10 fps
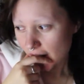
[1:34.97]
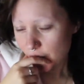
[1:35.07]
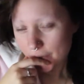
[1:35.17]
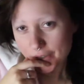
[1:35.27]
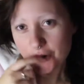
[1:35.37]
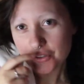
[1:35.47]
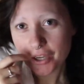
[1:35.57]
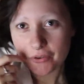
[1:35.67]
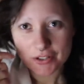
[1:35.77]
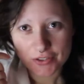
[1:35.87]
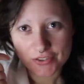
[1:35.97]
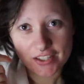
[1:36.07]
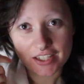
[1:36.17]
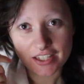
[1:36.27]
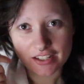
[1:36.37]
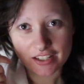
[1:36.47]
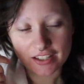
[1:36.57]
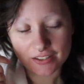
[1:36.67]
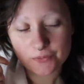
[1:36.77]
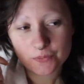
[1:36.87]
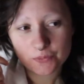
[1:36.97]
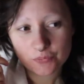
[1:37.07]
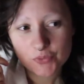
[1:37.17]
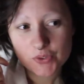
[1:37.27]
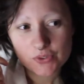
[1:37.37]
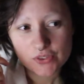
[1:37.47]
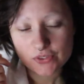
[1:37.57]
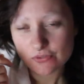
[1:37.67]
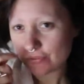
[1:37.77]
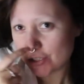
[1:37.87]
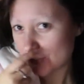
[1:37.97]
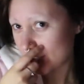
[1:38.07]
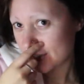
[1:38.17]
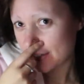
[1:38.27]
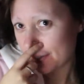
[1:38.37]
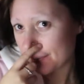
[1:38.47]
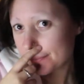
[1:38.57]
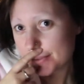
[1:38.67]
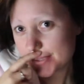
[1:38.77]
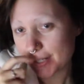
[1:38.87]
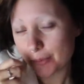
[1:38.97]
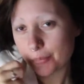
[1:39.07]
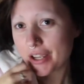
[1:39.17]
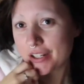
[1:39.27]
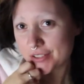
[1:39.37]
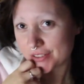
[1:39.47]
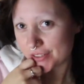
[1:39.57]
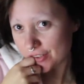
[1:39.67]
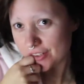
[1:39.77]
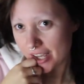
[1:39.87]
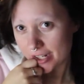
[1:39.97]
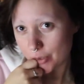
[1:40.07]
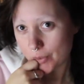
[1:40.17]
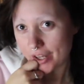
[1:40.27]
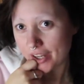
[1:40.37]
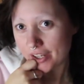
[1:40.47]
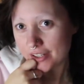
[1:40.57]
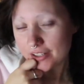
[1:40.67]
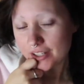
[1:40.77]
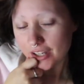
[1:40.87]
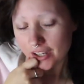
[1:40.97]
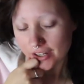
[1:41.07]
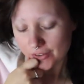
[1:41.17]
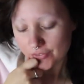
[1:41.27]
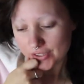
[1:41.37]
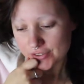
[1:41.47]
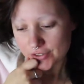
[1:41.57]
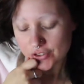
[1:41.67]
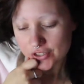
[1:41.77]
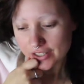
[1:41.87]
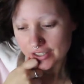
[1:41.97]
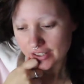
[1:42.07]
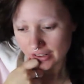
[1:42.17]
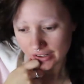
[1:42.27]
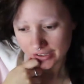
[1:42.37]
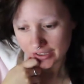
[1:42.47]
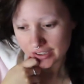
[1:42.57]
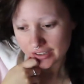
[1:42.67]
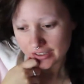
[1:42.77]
we're not going to see any Lucia celebration anywhere. There's usually like